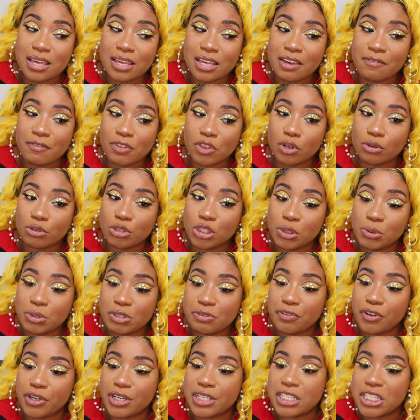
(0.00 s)
even though she
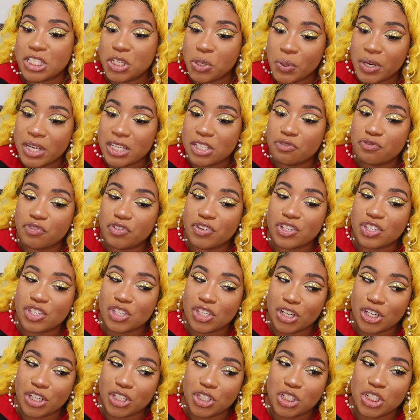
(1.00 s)
was very serious and very
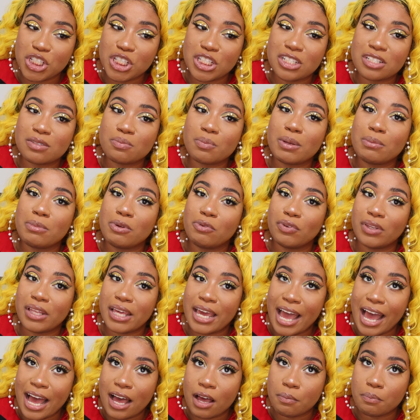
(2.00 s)
stern, she just made me
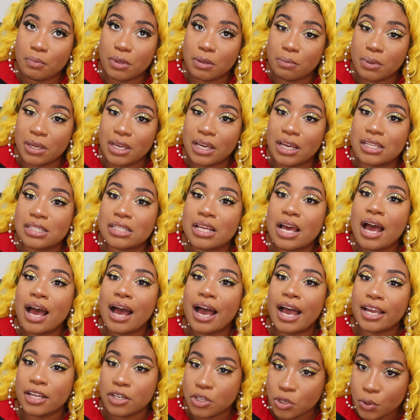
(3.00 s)
really happy because
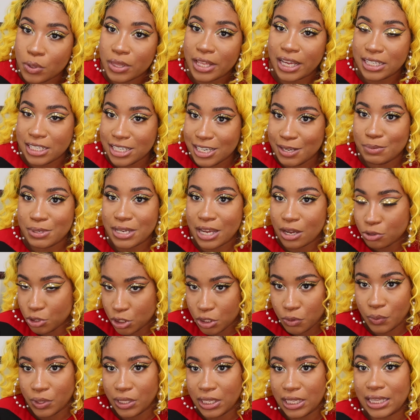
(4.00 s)
I knew that deep down
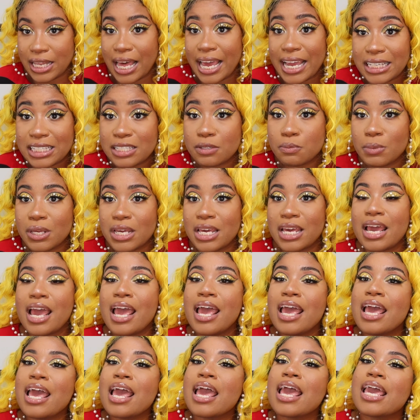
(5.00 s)
she really liked me
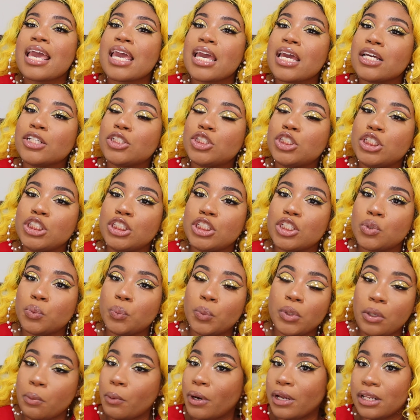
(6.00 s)
and she just
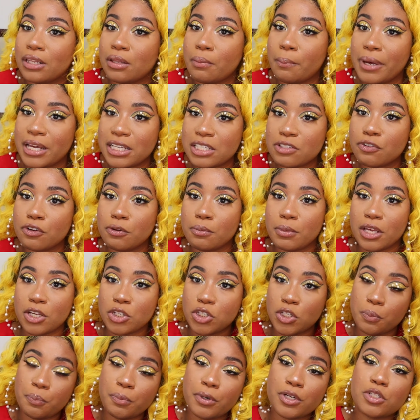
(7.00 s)
really wanted the best for me and
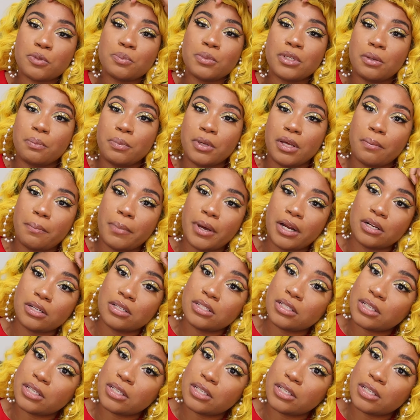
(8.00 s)
she pushed me to be a better